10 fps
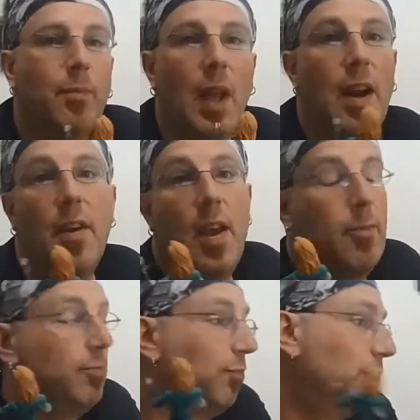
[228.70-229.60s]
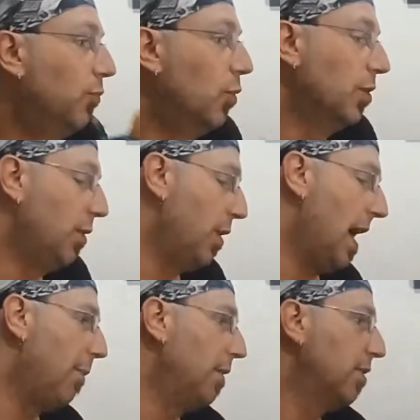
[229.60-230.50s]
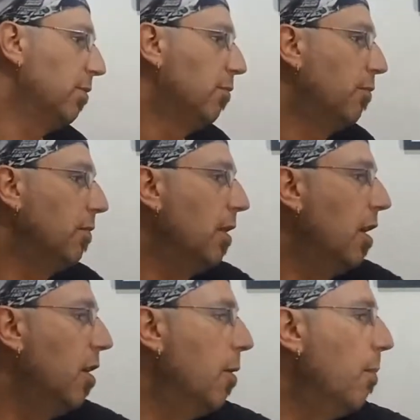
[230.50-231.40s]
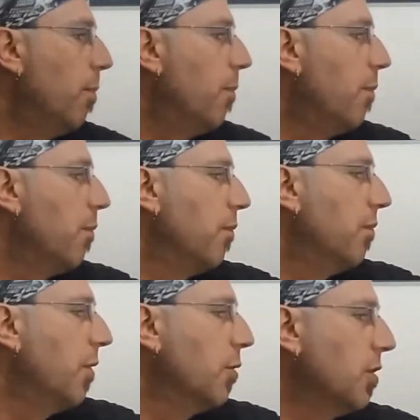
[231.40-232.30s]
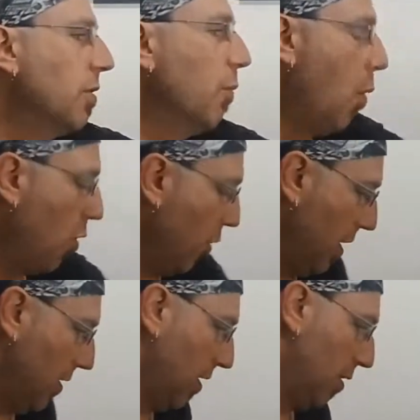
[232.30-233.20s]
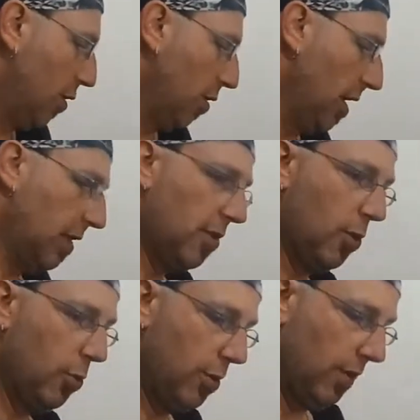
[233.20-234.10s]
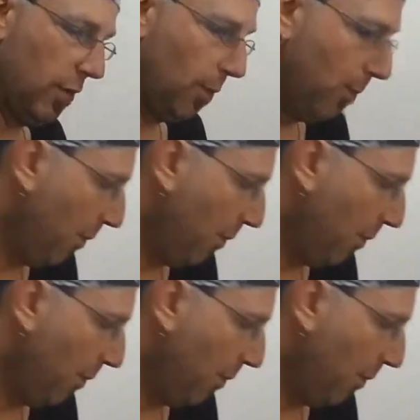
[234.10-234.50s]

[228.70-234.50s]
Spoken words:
don't know. We'll see what happens. Those Walgreens exclusives.